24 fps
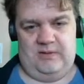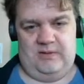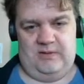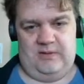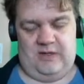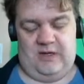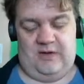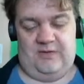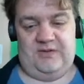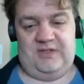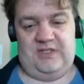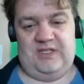
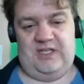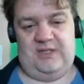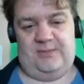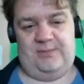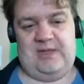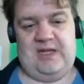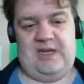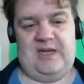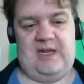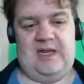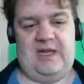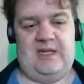Obviously this
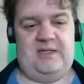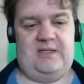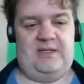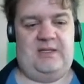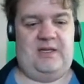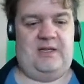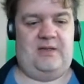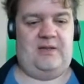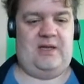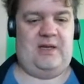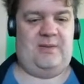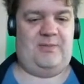planet has
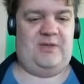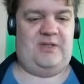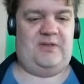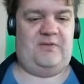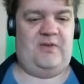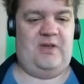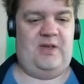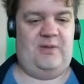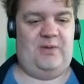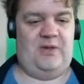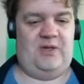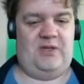
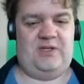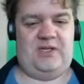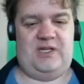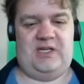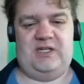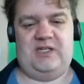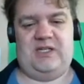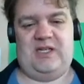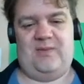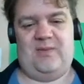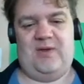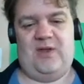atmosphere because I
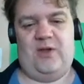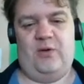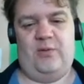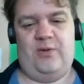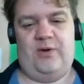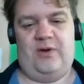can take my helmet